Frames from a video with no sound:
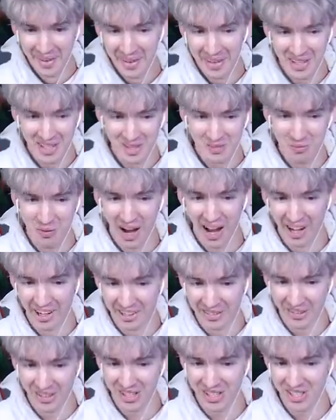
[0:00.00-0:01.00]
His
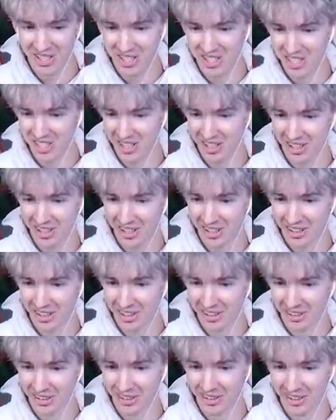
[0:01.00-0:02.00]
body was just stuck on
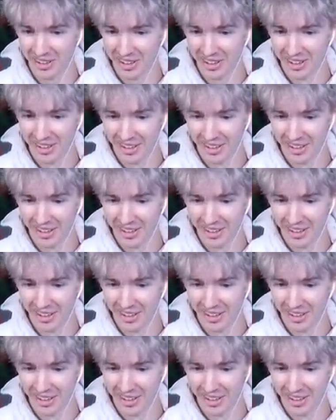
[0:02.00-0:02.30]
the door.